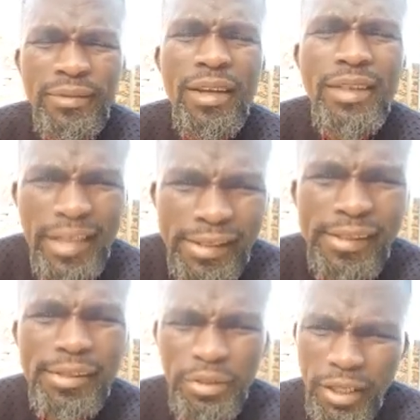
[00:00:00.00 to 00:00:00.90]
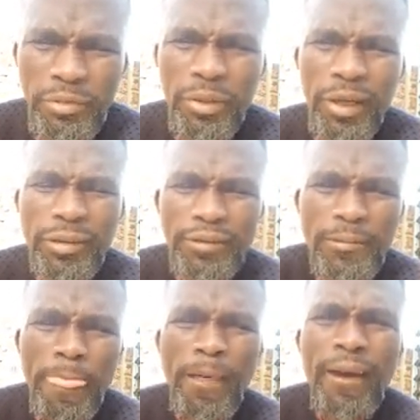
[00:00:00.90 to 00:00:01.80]
Yes, you heard me well.
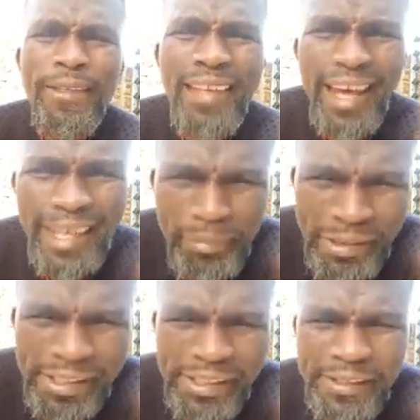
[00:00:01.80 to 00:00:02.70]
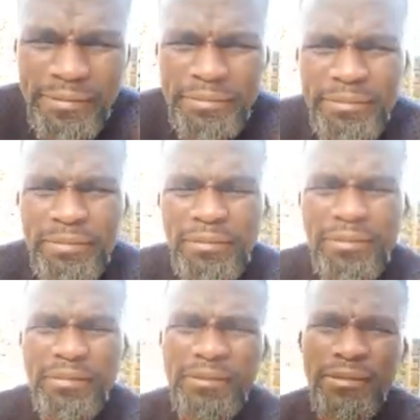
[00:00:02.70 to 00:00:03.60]
They are rapists.
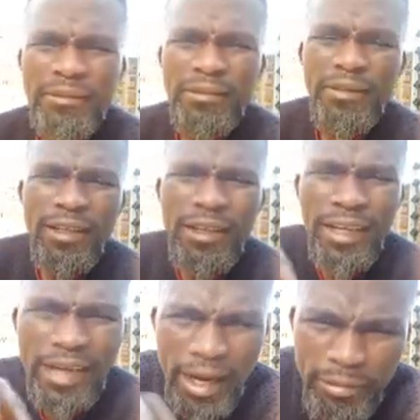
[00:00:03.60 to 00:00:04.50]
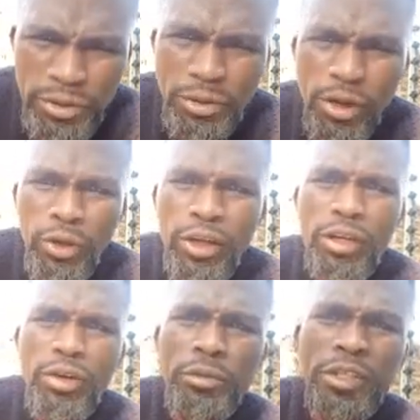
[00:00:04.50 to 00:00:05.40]
They come into our local
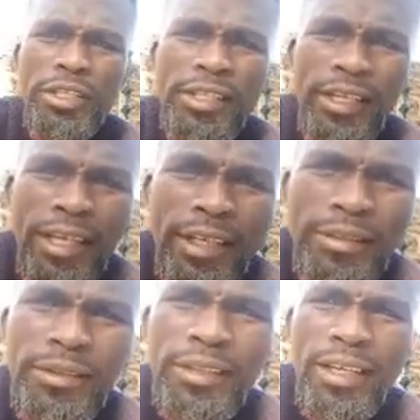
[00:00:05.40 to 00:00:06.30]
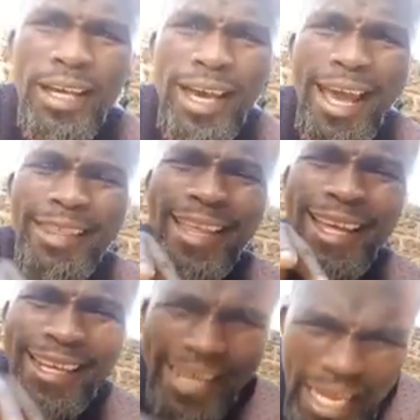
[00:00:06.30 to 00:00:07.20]
communities here and they
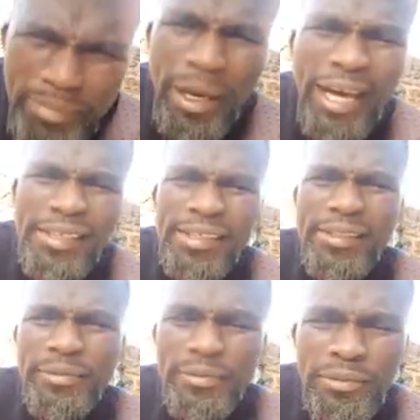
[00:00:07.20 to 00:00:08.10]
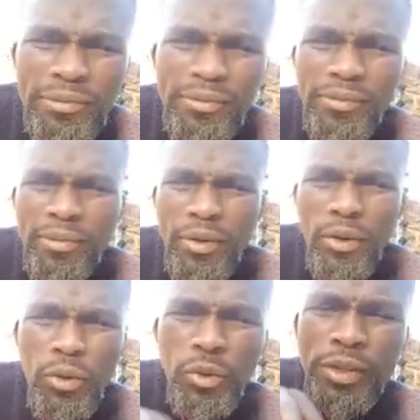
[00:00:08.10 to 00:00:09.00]
rape us
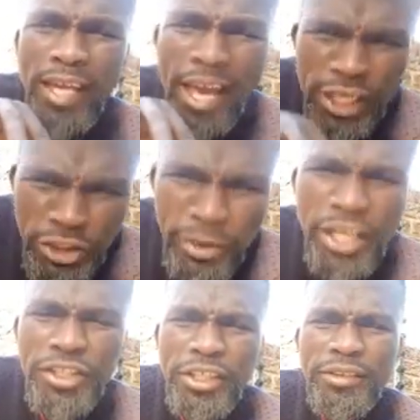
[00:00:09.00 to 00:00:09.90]
with their education.